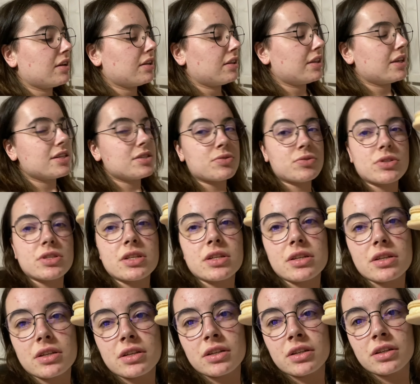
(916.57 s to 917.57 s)
This was
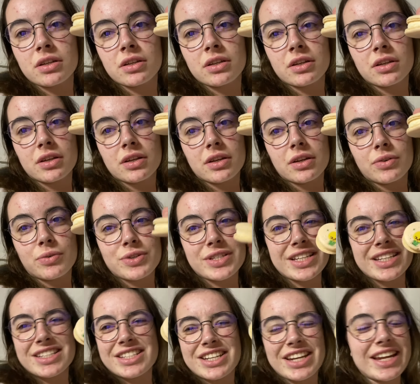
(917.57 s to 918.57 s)
the... Was
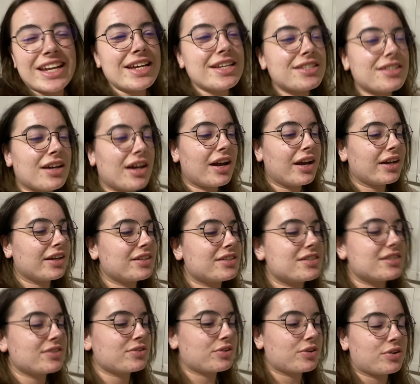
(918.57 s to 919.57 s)
it cheese? I
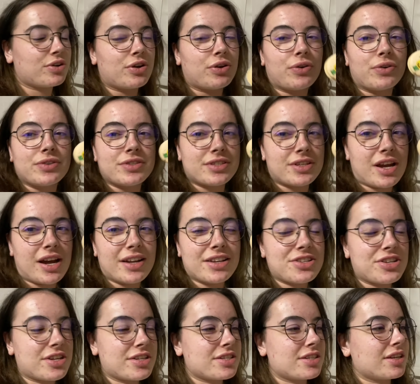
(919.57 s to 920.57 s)
still don't know. Kind of
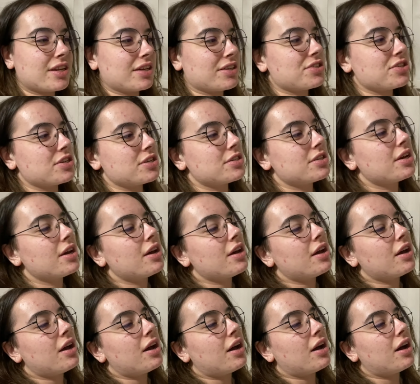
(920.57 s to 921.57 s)
tasted like cheese.
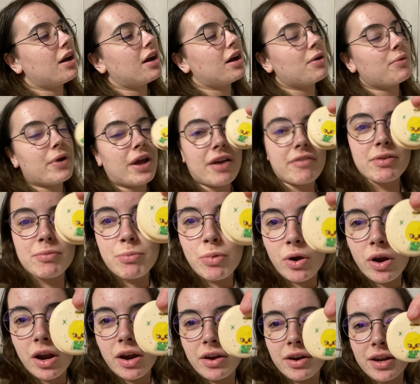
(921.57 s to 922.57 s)
We're having
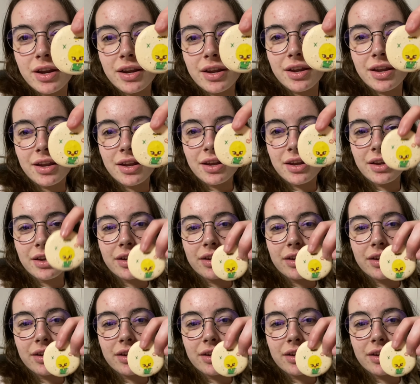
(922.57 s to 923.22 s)
bokkari.